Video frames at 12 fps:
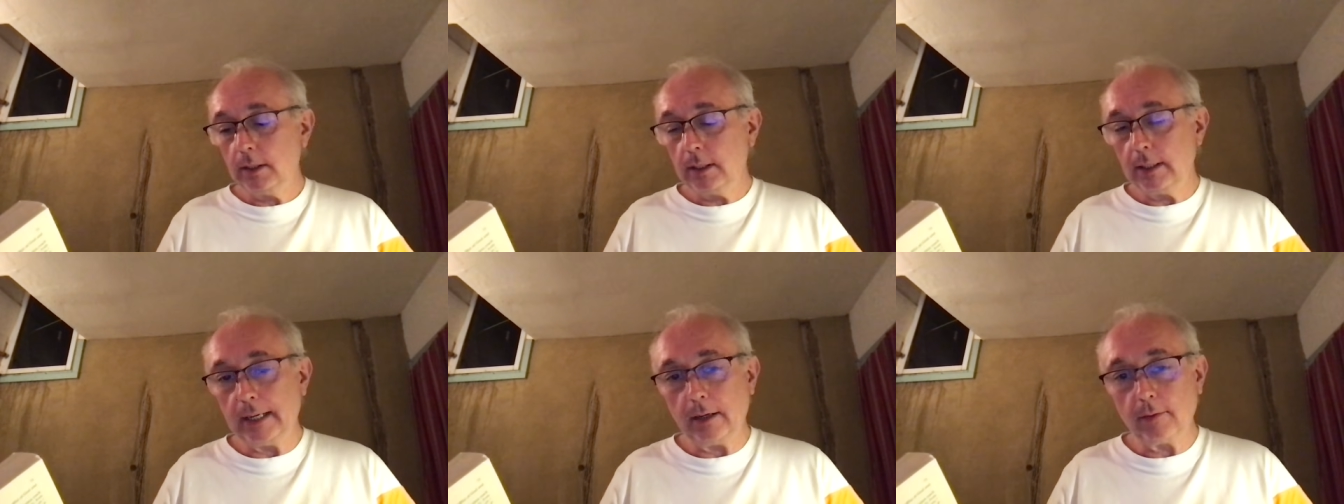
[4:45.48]

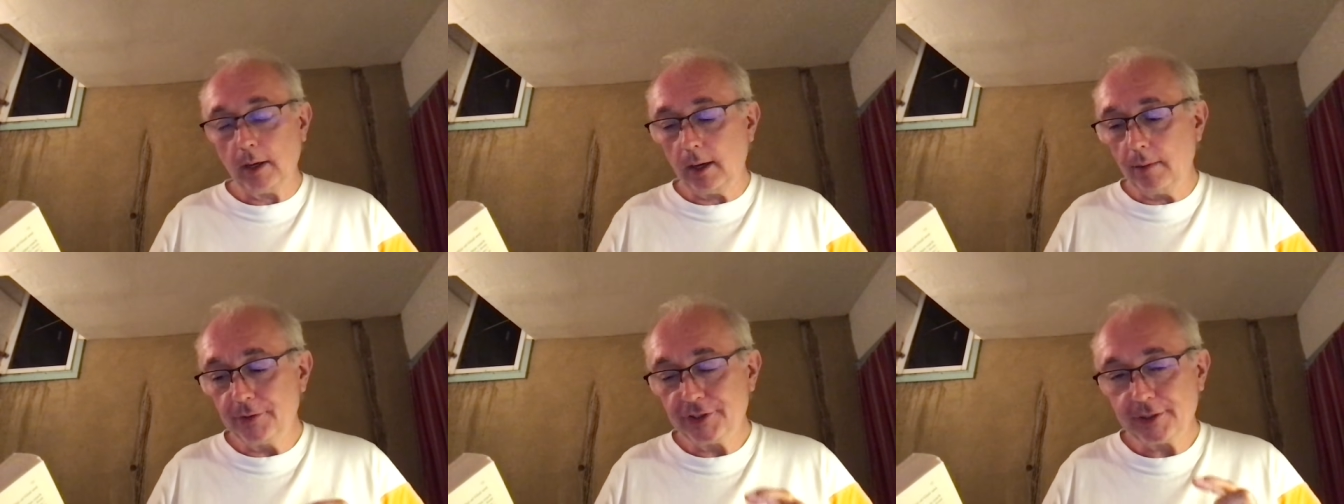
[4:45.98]
Now,
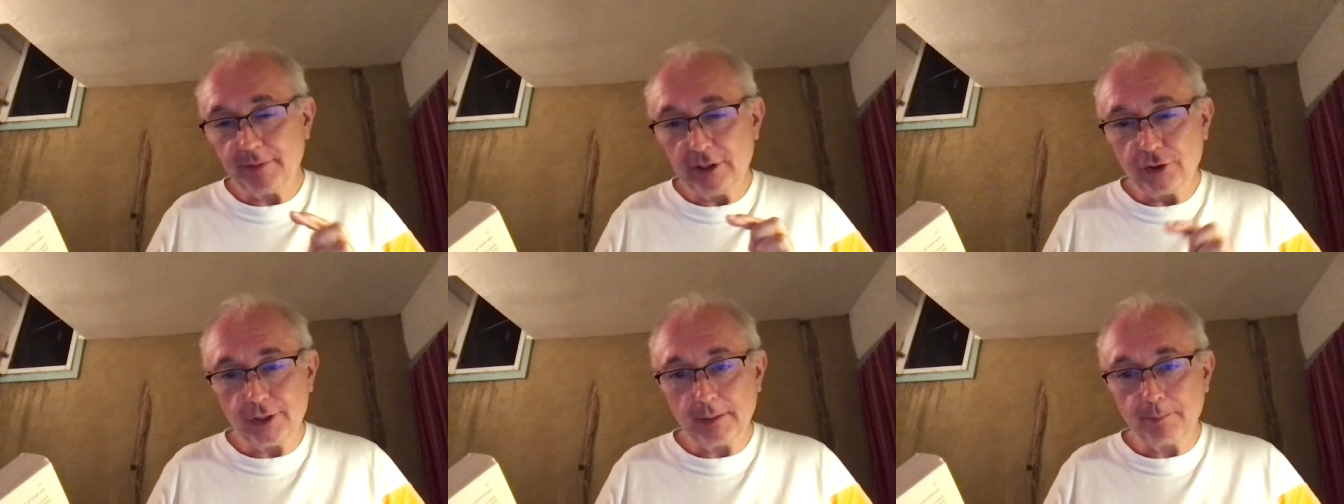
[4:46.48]
there's some
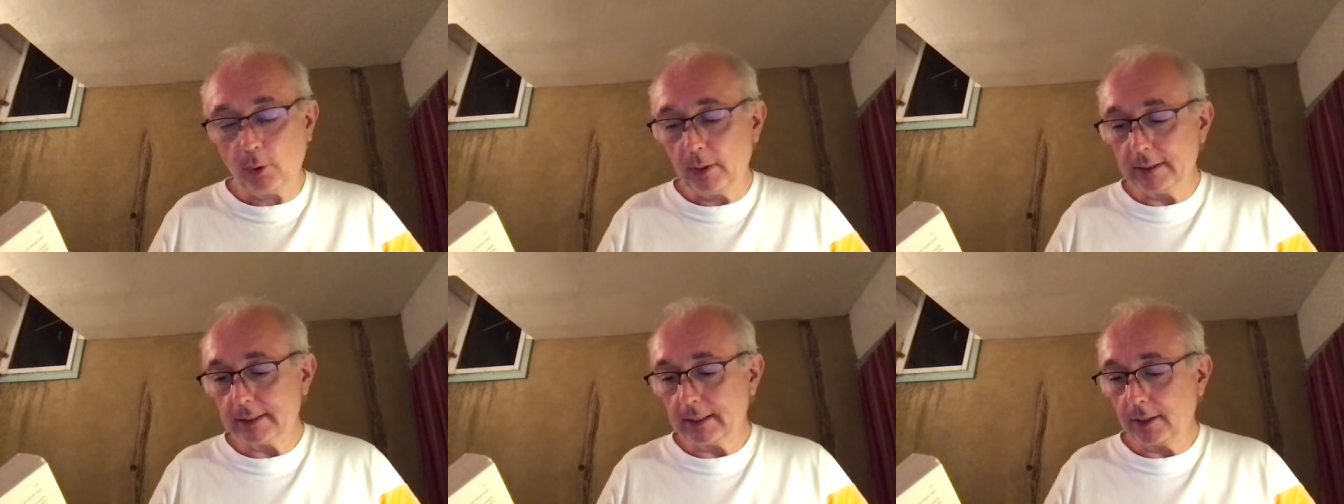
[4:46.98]
interesting
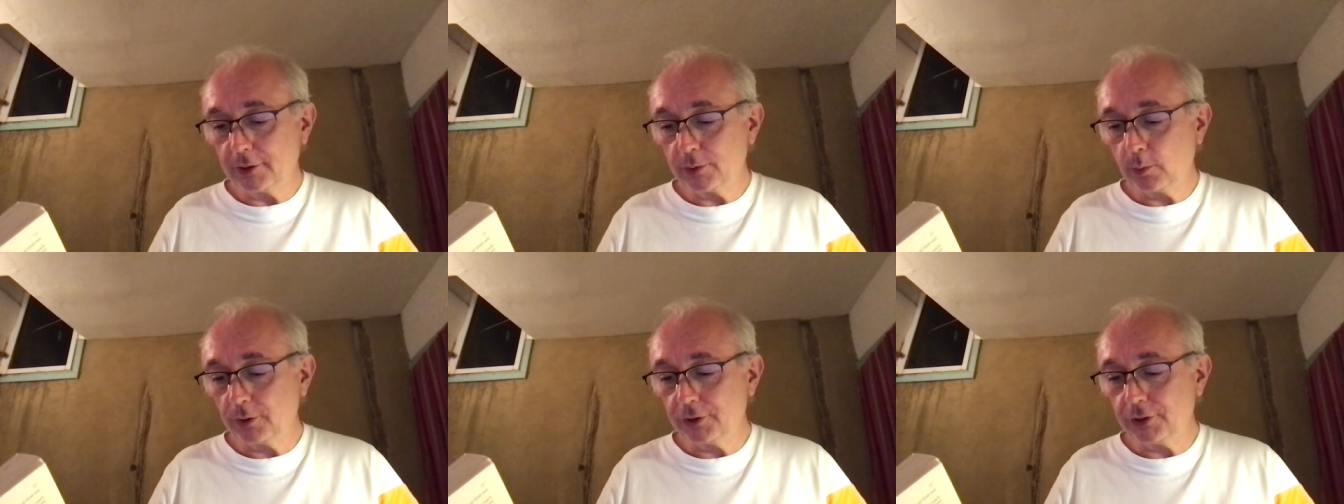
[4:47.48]
points here I just
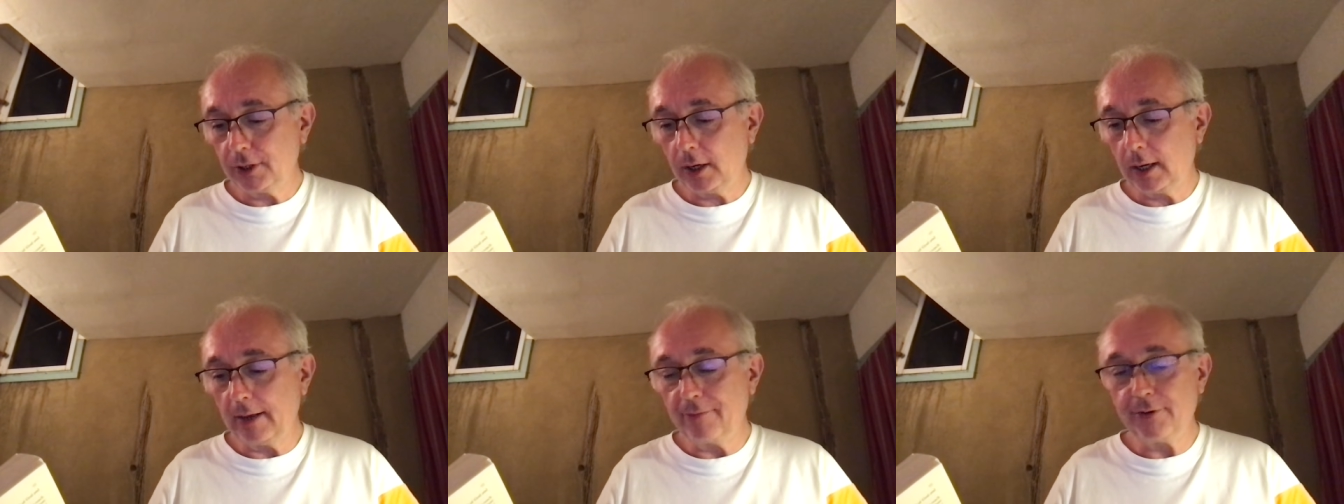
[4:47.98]
wanted to highlight.